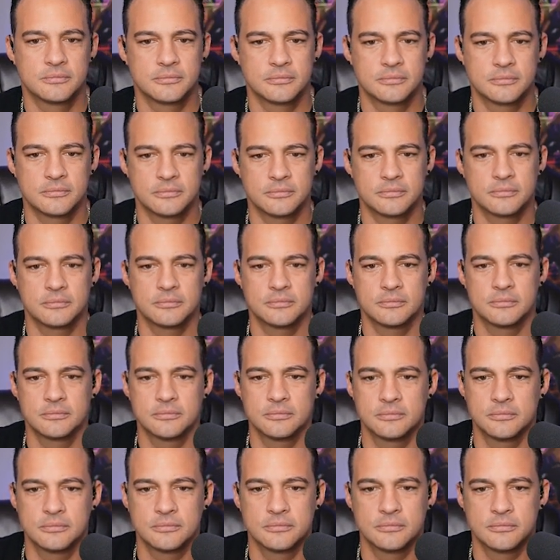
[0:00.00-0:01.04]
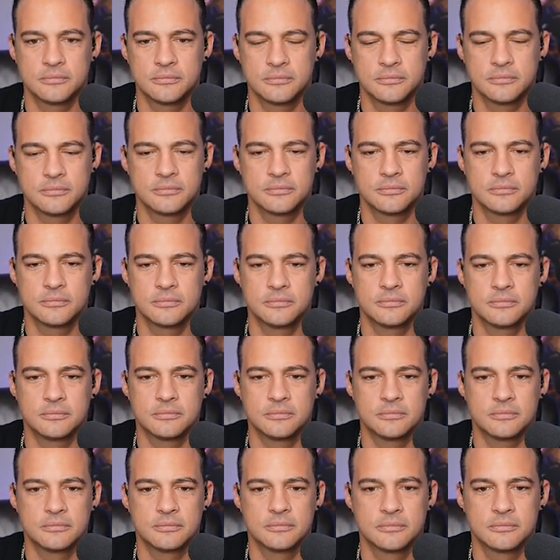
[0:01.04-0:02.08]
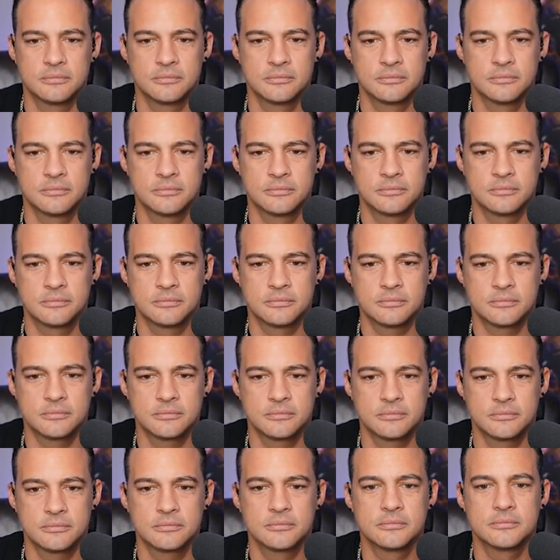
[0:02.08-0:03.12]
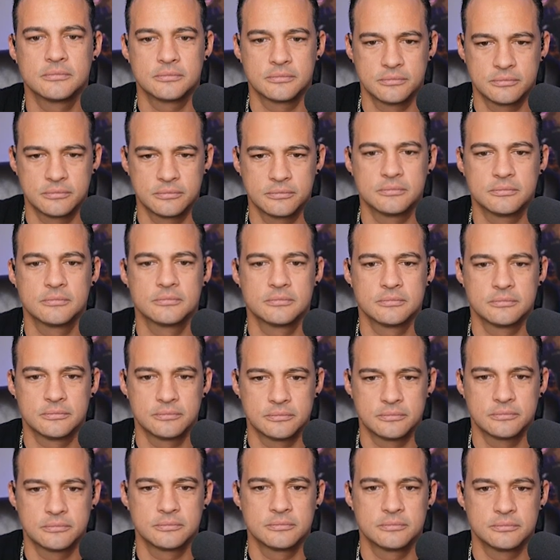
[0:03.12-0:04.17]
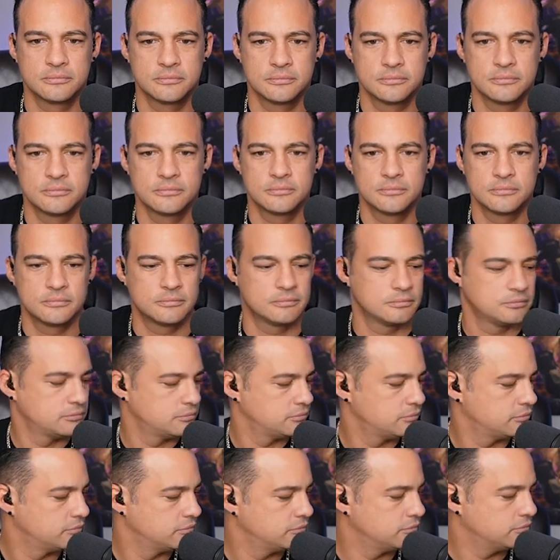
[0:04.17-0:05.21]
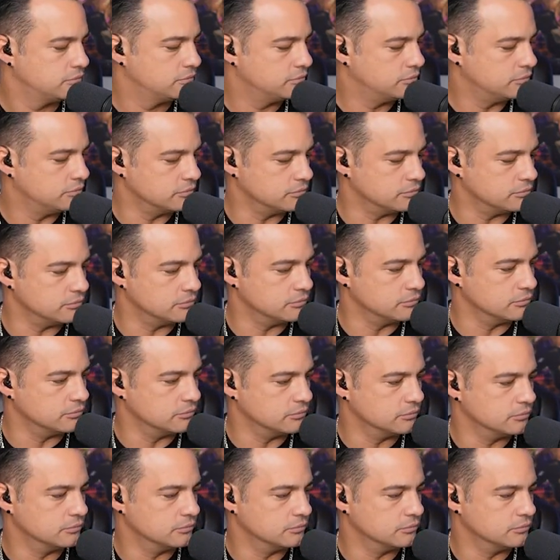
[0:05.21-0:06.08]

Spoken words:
No words are spoken by the person on screen.